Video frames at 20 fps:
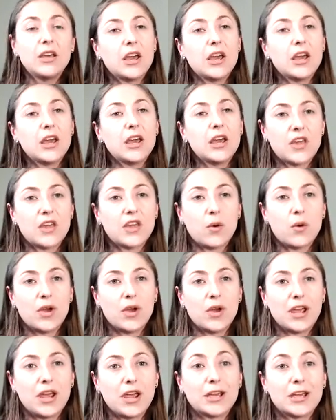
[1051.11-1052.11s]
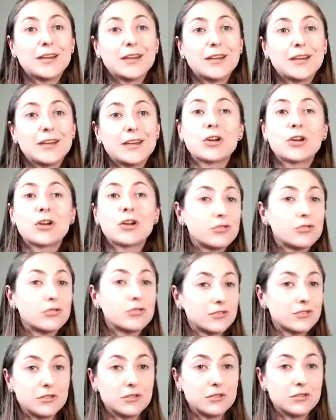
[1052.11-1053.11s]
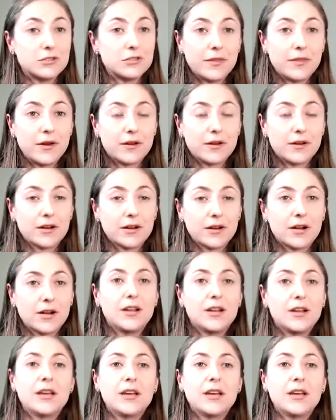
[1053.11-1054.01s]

is that way the coasters can run longer